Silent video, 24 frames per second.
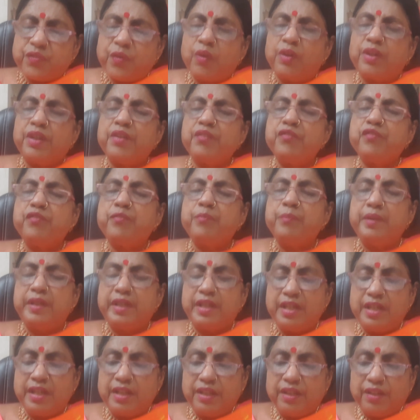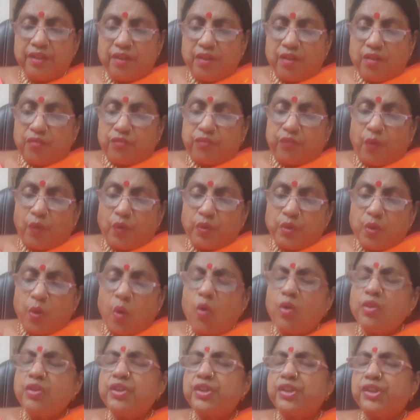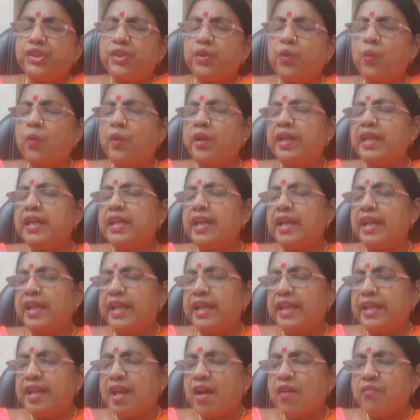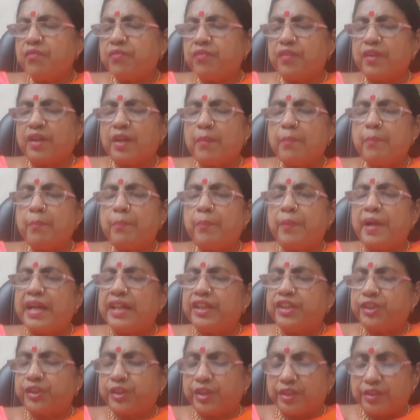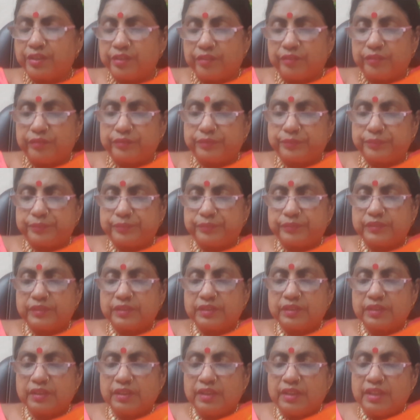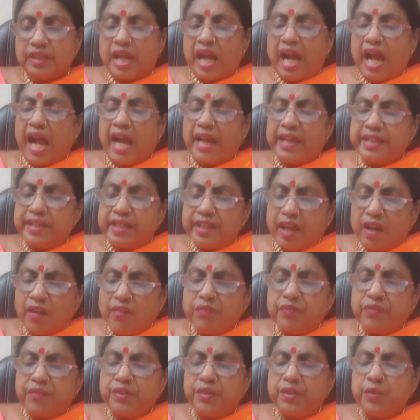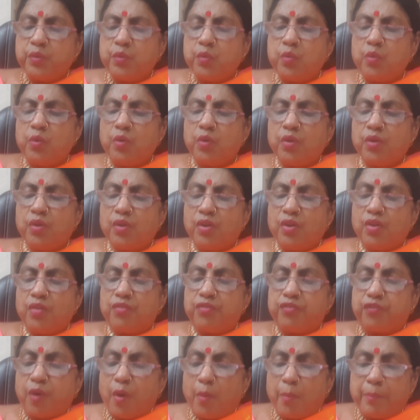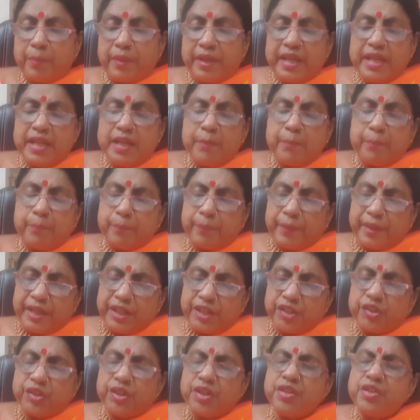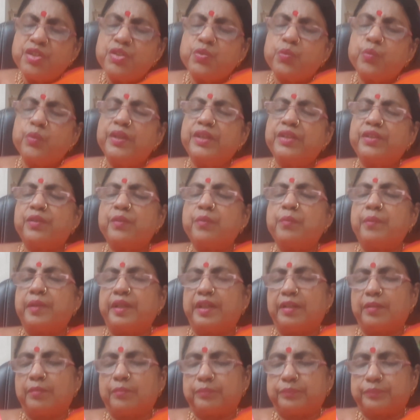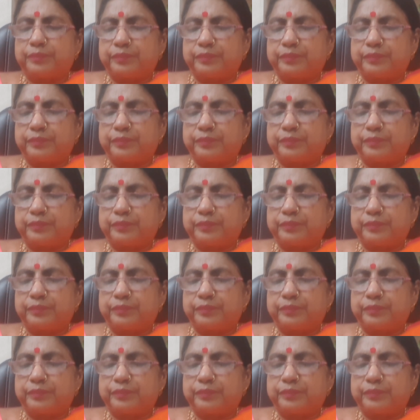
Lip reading: forgive me for not showing enough compassion. I love you for being patient with me.